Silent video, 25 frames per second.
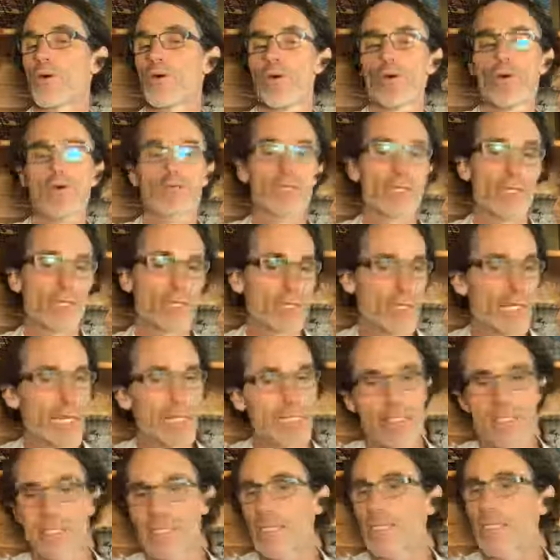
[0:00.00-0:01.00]
ojas.
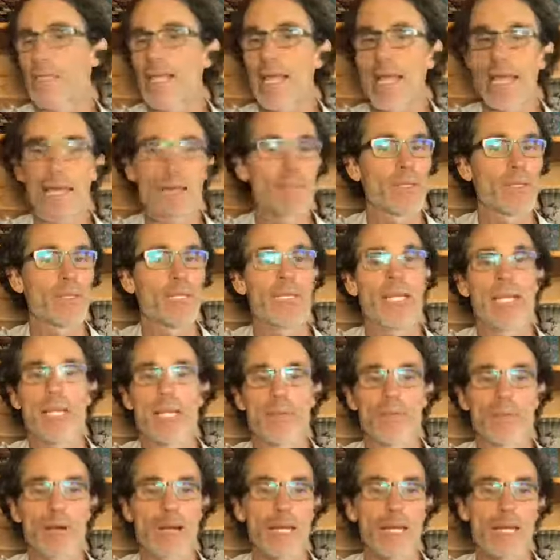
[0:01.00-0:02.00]
That's the name of the game
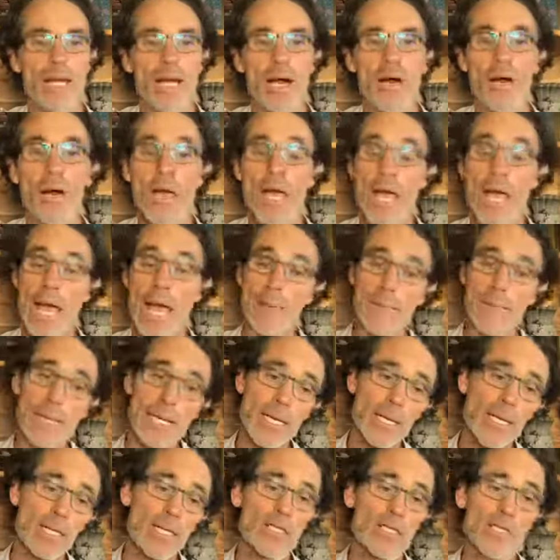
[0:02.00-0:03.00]
right now. And
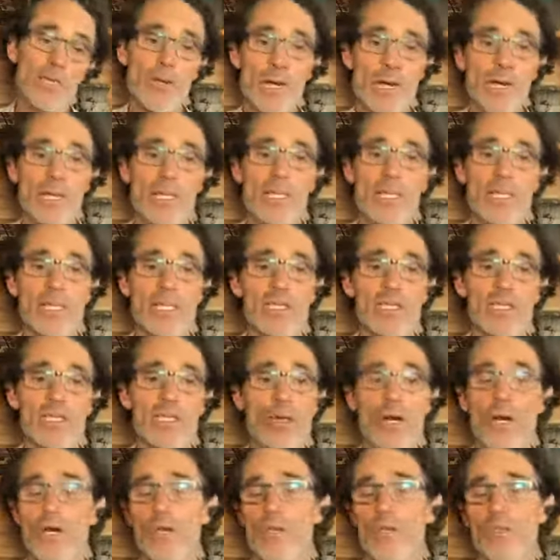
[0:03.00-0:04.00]
because your Agni is
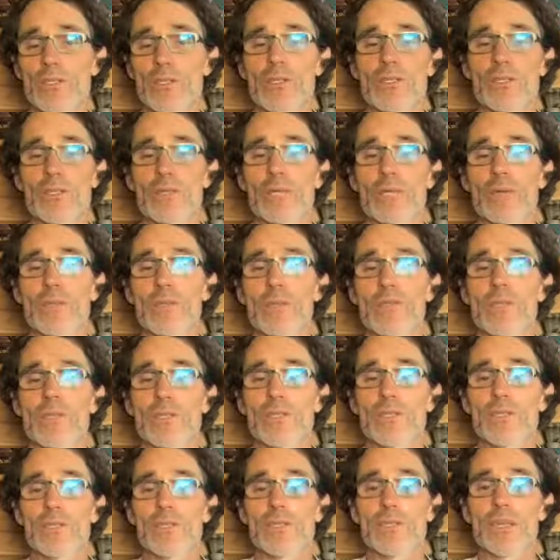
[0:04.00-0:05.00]
stronger this time of
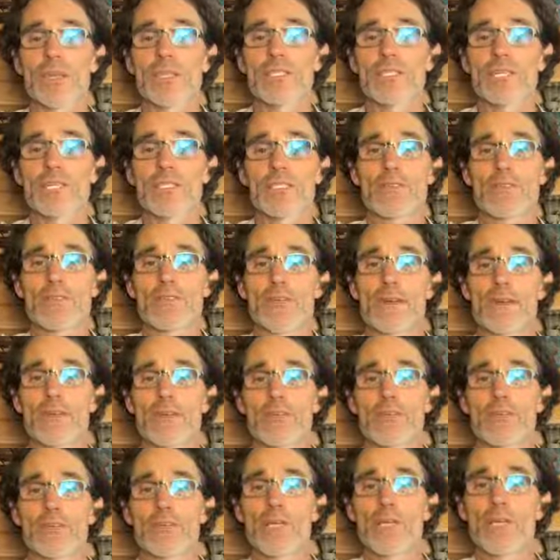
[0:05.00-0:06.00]
year, your digestive fire
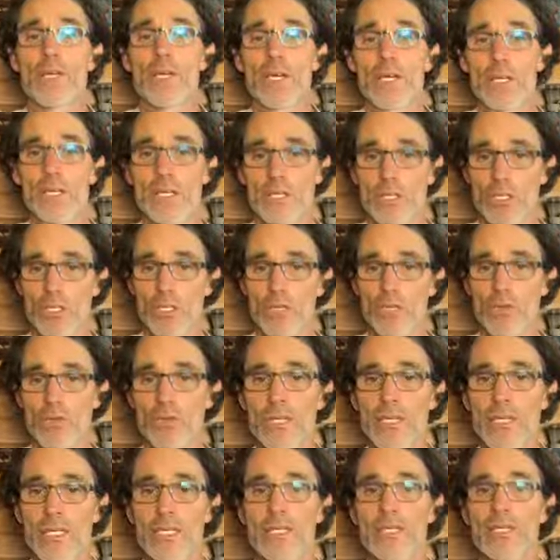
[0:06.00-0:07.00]
is
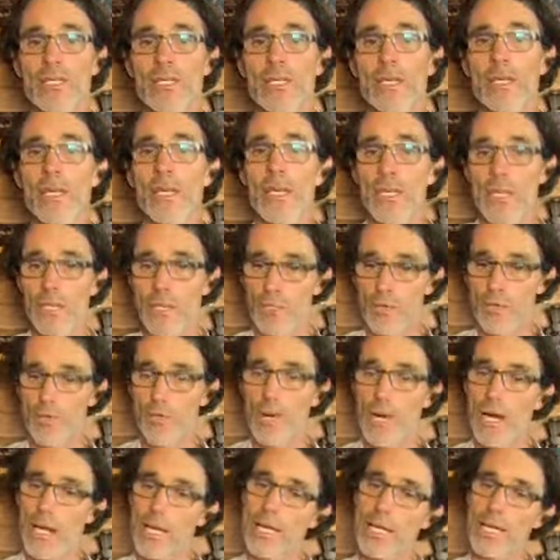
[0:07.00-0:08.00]
increased, your
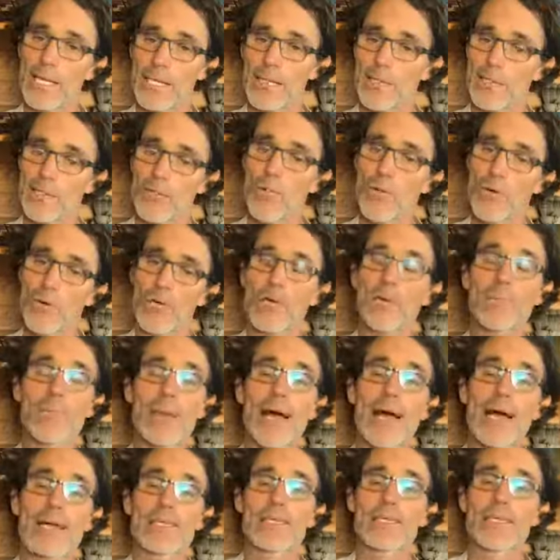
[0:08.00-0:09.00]
body has more
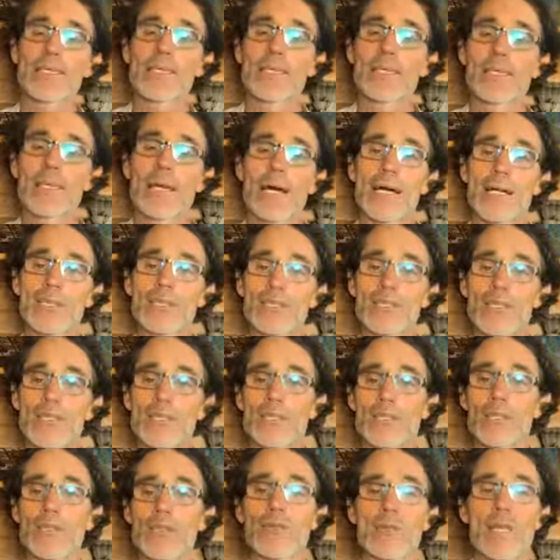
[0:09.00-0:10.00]
capacity to actually
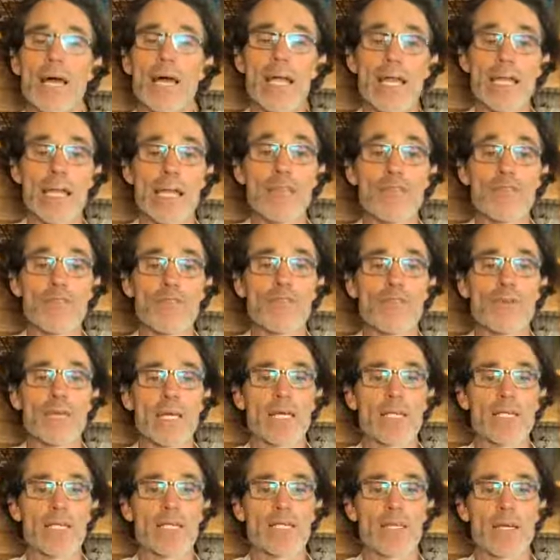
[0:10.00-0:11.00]
do that if you
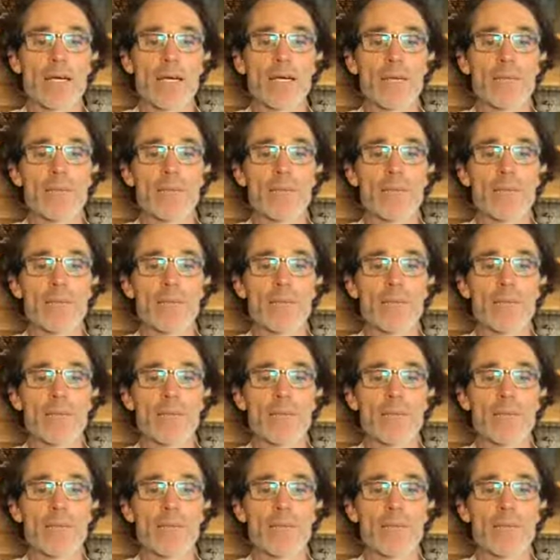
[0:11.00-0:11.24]
take the time.